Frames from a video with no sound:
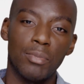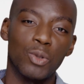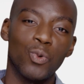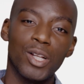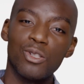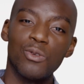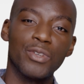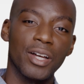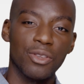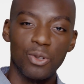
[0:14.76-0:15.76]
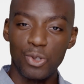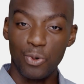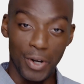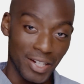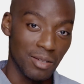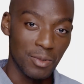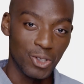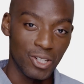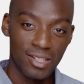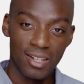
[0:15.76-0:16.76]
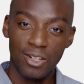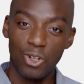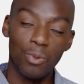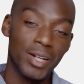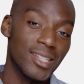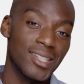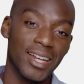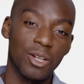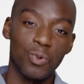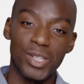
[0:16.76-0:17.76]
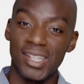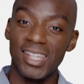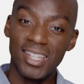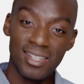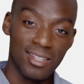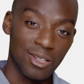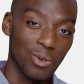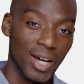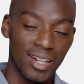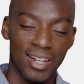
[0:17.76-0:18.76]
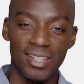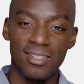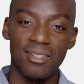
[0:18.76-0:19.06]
But once you've got those great images, nobody said it was easy to analyze